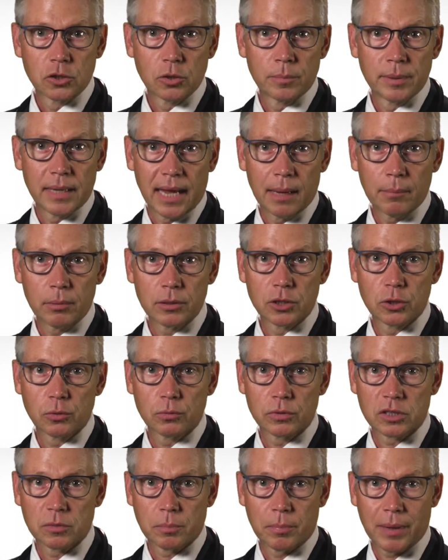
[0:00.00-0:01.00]
To be able to
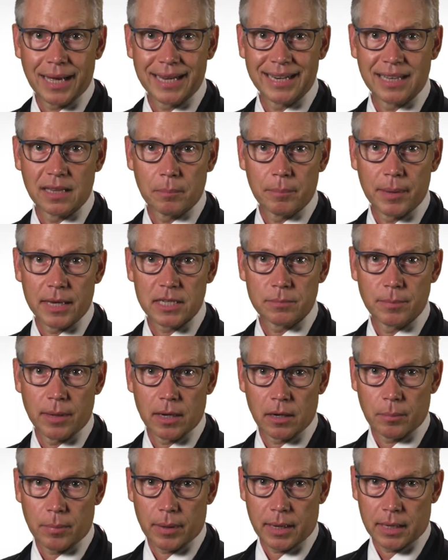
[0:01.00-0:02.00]
respond in the best
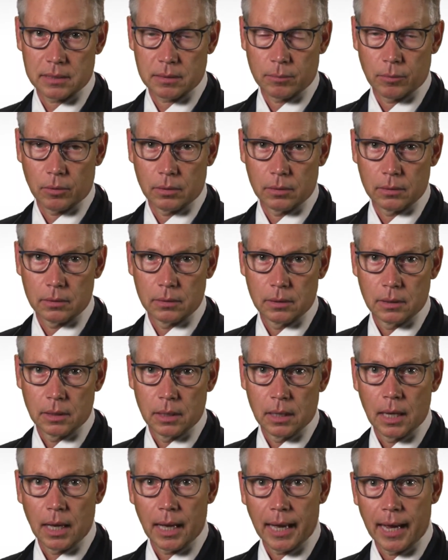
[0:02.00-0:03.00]
manner possible,
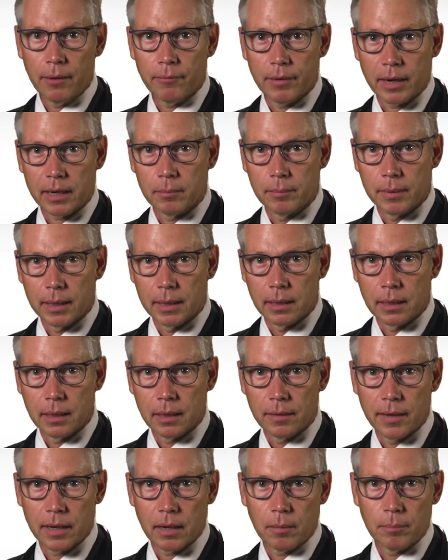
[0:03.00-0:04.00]
I recommend
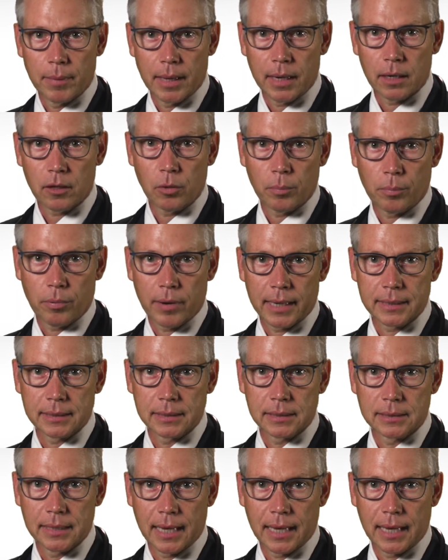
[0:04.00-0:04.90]
that a medical practice